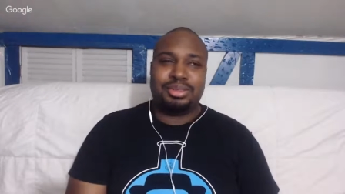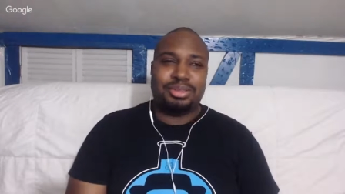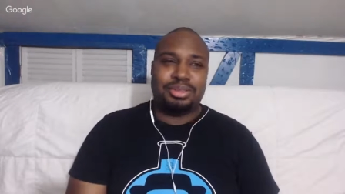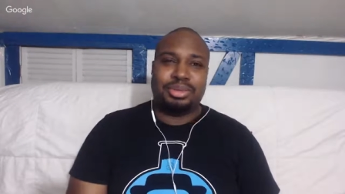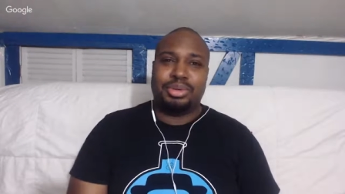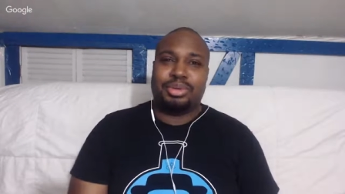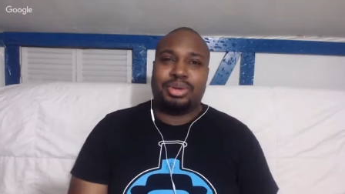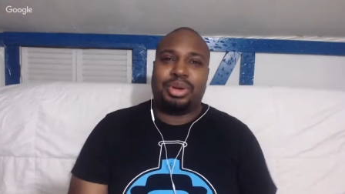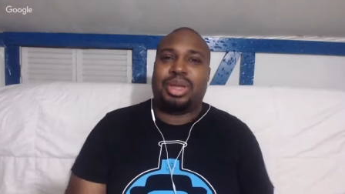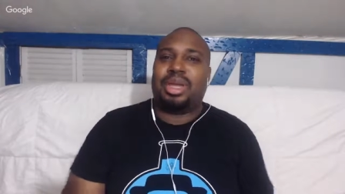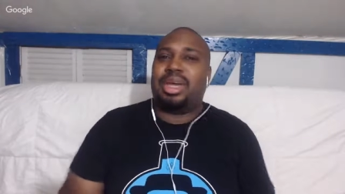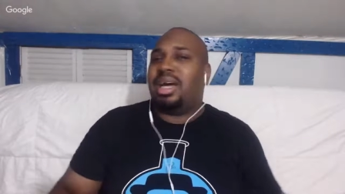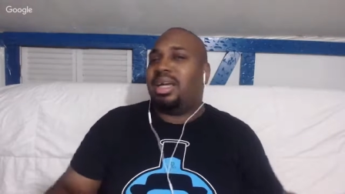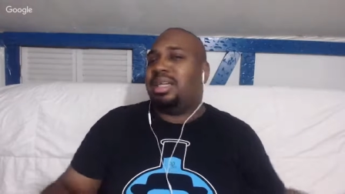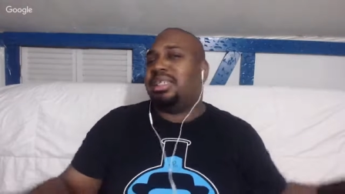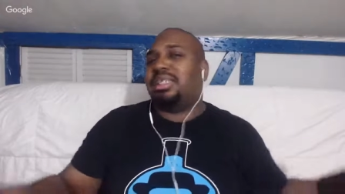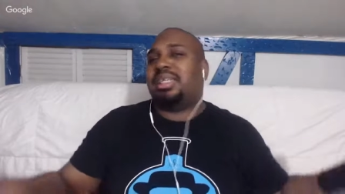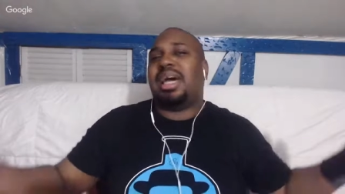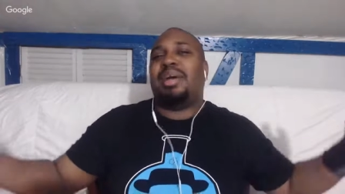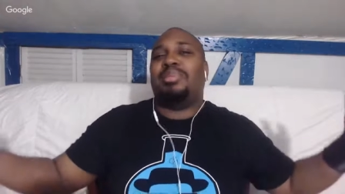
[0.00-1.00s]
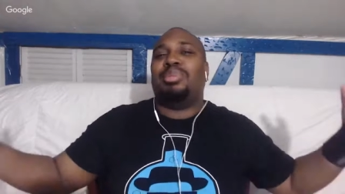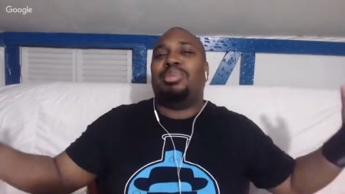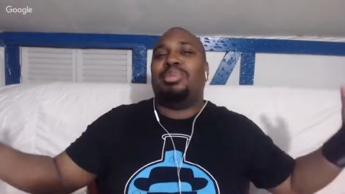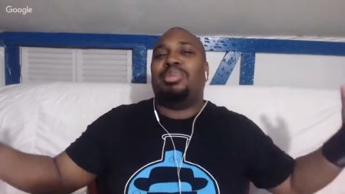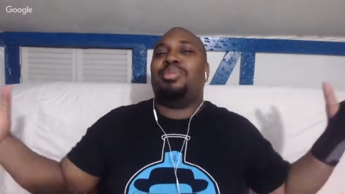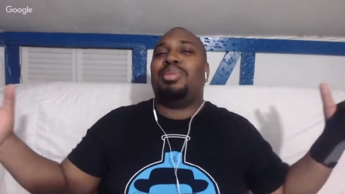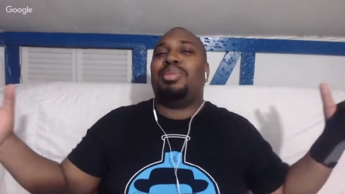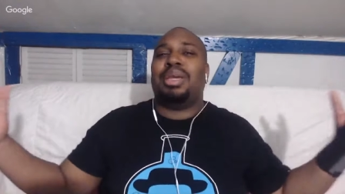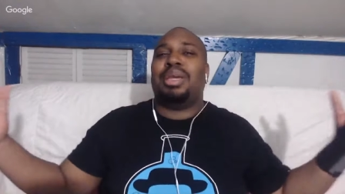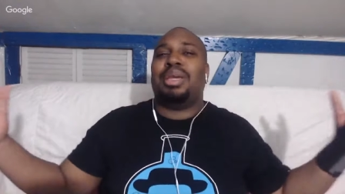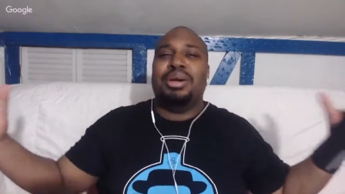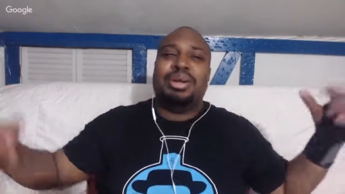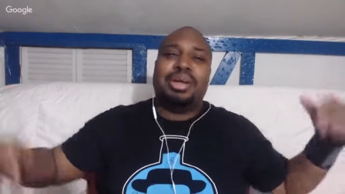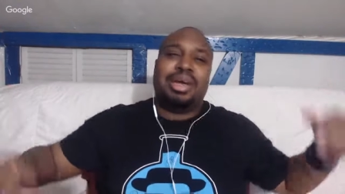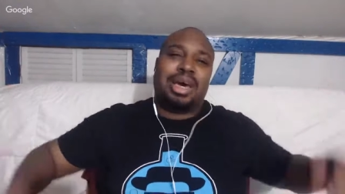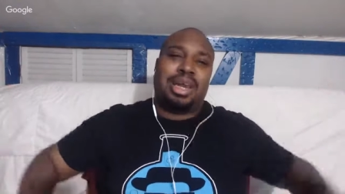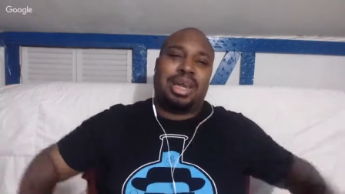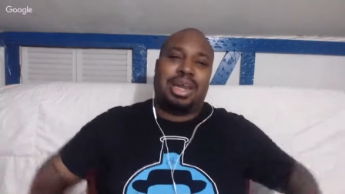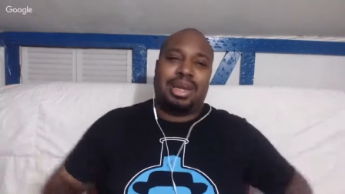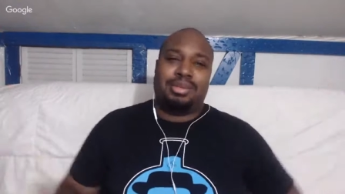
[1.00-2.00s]
doing, and I just happen to be good
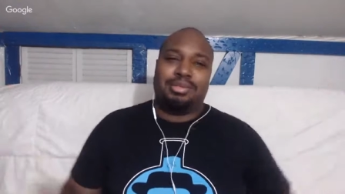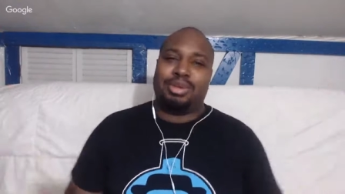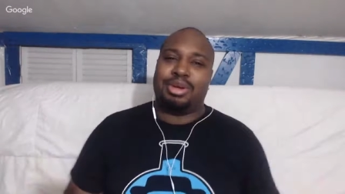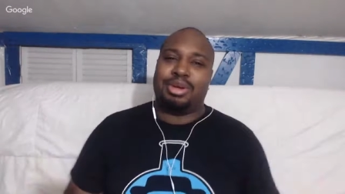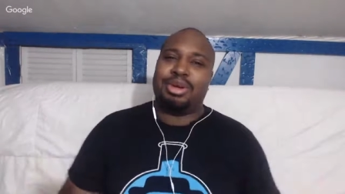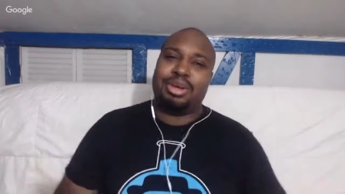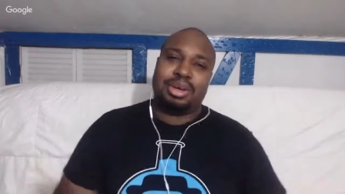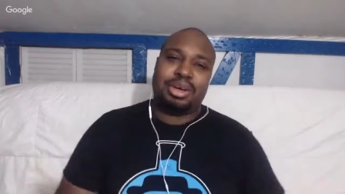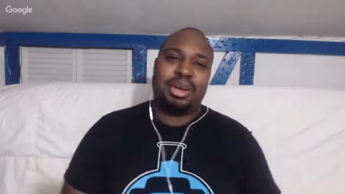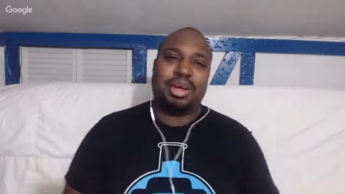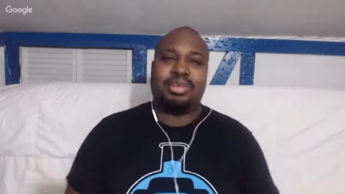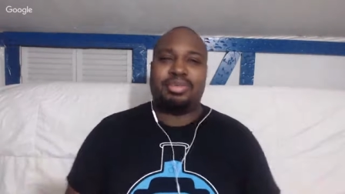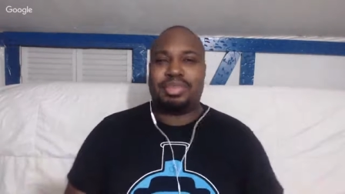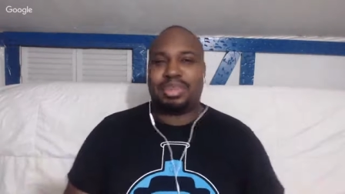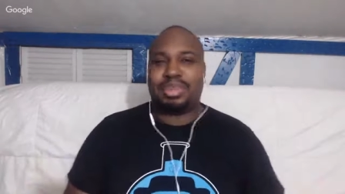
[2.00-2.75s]
at it. I'm good enough that